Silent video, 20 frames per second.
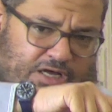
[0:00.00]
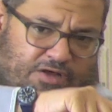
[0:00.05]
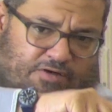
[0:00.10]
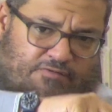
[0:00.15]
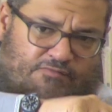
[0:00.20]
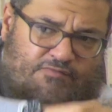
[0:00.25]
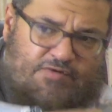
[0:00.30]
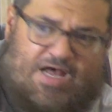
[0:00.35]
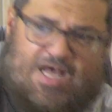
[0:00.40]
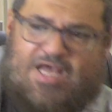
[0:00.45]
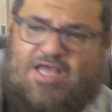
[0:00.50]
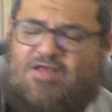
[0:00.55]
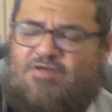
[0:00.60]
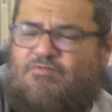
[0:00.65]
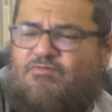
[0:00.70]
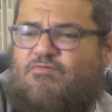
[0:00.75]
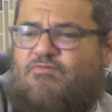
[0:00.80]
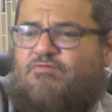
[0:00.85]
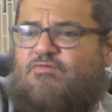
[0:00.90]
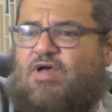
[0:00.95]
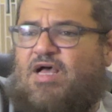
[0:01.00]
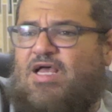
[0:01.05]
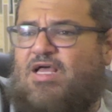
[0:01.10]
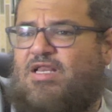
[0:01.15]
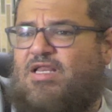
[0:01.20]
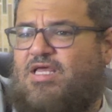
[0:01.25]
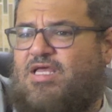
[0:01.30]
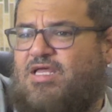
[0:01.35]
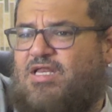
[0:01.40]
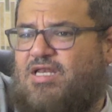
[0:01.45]

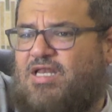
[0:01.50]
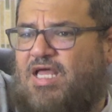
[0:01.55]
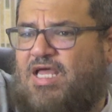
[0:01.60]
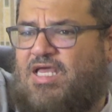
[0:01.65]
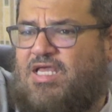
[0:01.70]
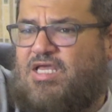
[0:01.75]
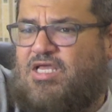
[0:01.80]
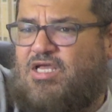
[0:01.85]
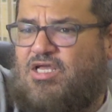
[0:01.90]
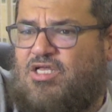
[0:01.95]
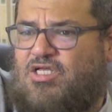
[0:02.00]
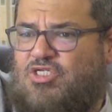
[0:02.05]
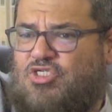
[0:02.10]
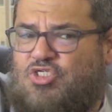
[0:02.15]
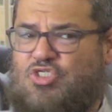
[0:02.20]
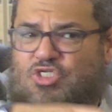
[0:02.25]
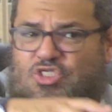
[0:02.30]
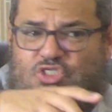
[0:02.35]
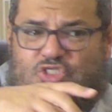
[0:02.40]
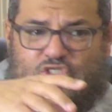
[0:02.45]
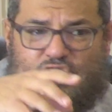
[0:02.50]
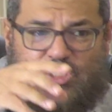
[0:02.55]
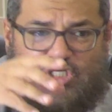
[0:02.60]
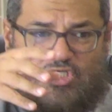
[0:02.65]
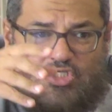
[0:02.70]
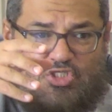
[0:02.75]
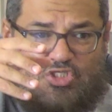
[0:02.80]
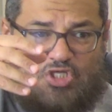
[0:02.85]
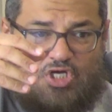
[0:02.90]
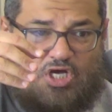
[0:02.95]
violate like
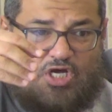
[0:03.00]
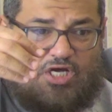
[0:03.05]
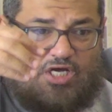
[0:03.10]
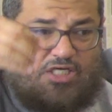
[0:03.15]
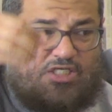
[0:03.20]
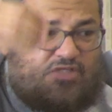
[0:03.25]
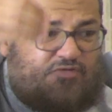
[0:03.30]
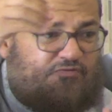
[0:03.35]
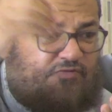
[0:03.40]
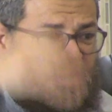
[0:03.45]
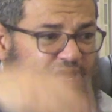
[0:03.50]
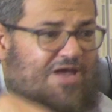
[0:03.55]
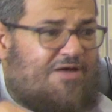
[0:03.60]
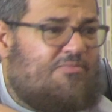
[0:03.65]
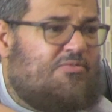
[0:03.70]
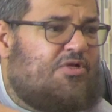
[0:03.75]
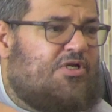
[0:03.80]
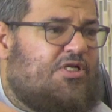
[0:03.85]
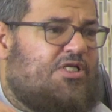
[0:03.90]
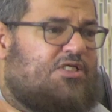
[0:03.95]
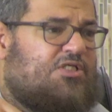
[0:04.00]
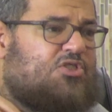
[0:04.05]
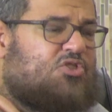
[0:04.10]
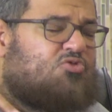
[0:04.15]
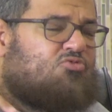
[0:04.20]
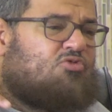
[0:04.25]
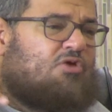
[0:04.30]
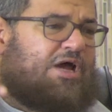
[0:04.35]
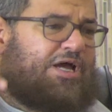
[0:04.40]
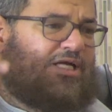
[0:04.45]
his family's
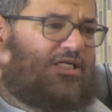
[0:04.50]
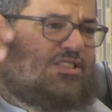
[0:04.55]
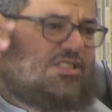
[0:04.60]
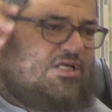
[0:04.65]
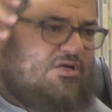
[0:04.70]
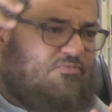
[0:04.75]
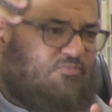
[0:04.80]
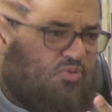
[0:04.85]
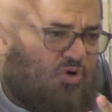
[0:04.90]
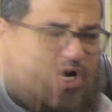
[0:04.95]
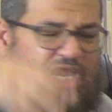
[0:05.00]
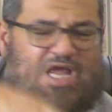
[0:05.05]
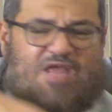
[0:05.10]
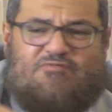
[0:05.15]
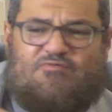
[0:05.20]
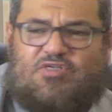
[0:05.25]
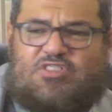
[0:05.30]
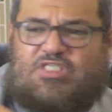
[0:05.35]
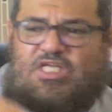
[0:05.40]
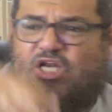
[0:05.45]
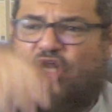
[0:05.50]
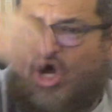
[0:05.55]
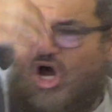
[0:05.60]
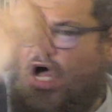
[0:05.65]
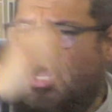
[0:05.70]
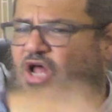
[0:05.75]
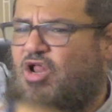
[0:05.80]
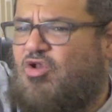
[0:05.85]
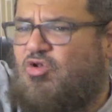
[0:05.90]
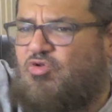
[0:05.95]
rights and privacy and
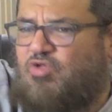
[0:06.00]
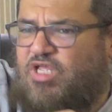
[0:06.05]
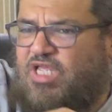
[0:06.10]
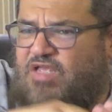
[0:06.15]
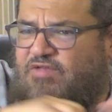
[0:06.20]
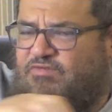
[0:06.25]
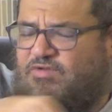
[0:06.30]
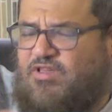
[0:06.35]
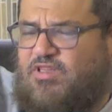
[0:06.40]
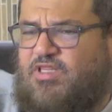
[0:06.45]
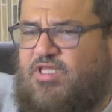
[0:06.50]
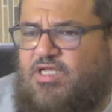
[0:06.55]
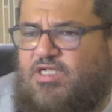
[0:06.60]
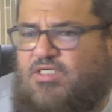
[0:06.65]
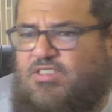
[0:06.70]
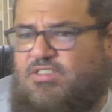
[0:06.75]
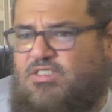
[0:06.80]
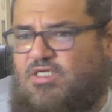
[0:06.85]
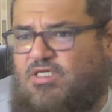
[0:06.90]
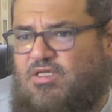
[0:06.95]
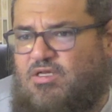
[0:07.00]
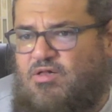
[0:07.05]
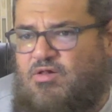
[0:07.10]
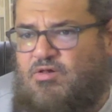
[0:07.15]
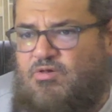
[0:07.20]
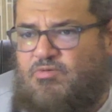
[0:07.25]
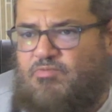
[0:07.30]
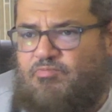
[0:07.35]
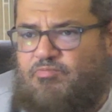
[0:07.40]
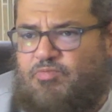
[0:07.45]
all evil things.
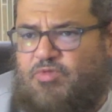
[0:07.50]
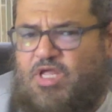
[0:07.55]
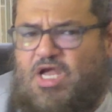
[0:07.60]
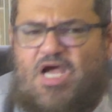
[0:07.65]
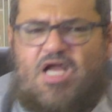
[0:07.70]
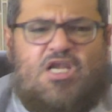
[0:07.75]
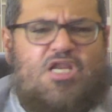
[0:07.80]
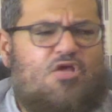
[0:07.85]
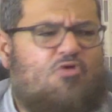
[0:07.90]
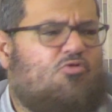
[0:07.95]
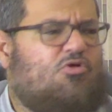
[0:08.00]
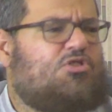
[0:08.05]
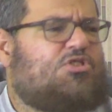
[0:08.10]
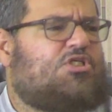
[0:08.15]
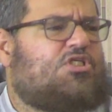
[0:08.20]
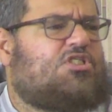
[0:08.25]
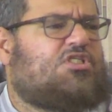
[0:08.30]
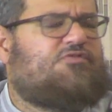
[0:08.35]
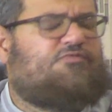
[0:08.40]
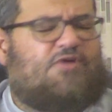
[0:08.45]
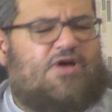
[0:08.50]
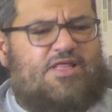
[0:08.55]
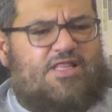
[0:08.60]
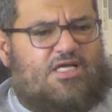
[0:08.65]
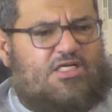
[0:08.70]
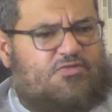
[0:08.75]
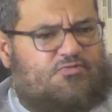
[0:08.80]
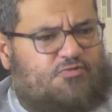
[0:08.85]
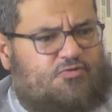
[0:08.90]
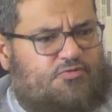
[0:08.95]
And he will justify
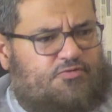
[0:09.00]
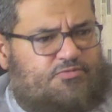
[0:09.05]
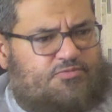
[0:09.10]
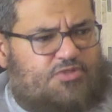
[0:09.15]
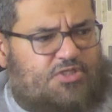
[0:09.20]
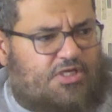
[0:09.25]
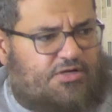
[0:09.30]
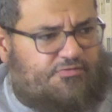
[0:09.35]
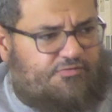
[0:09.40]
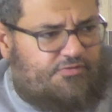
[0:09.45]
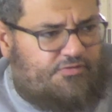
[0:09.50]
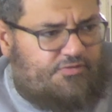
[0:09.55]
that for himself.